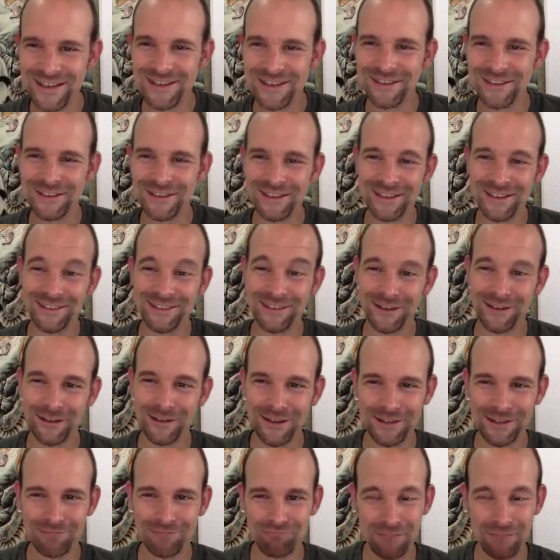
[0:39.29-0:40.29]
You can tell
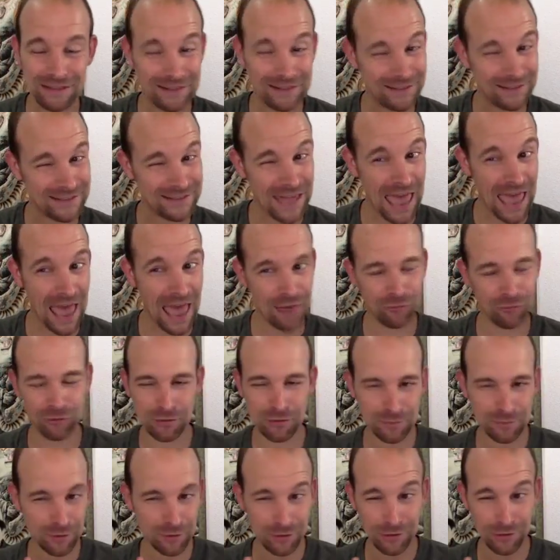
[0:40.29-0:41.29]
that at least half of
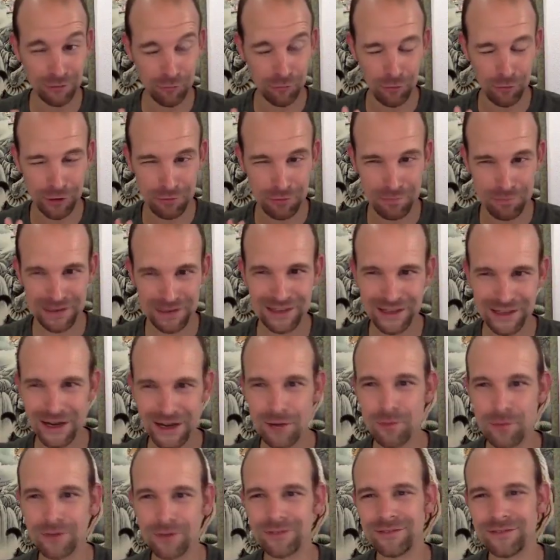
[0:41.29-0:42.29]
them don't even want to be
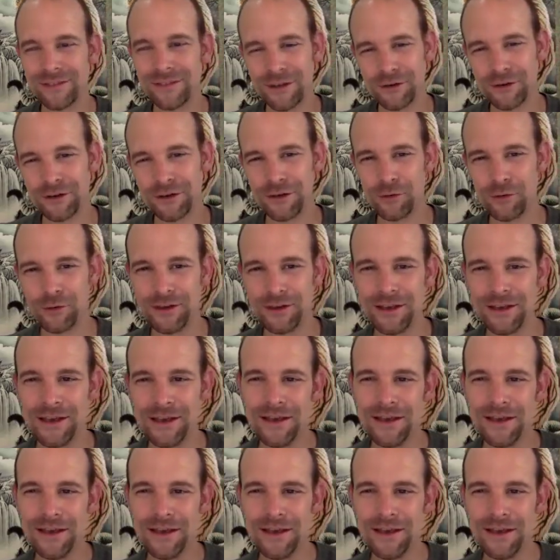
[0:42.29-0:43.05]
there. But, you know, anyway.